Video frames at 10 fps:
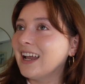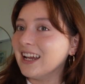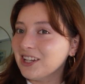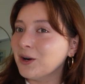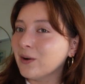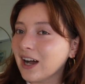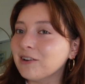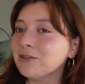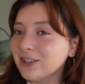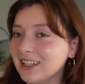And you know what, I
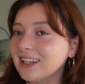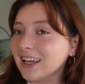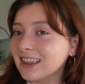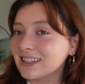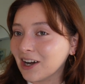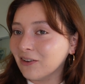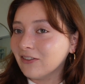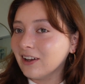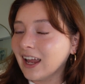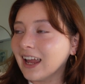really like this
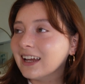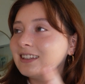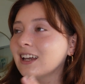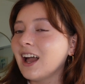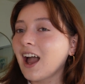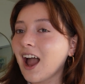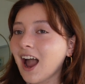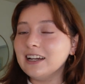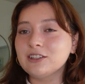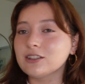outfit, and
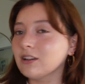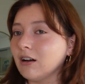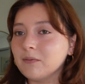it just